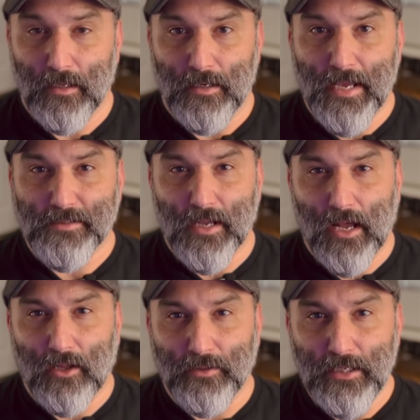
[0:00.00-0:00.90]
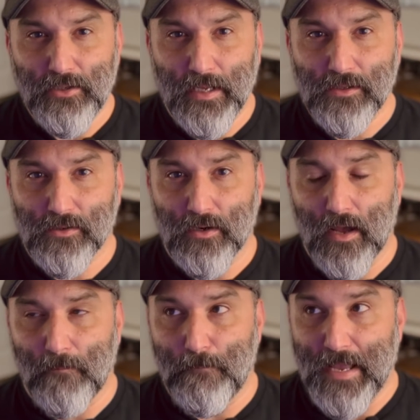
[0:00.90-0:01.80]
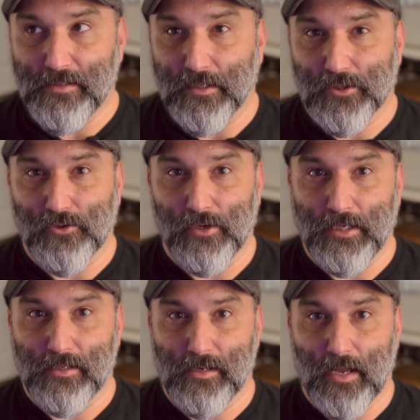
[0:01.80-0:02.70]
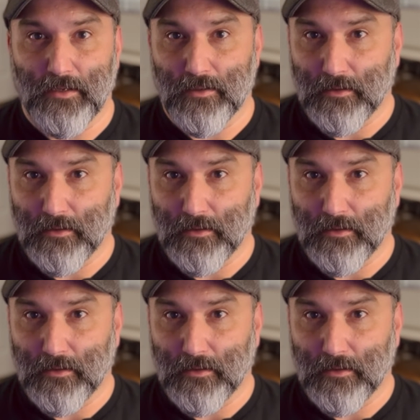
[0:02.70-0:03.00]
Next, I'll need to insert a basic screen design,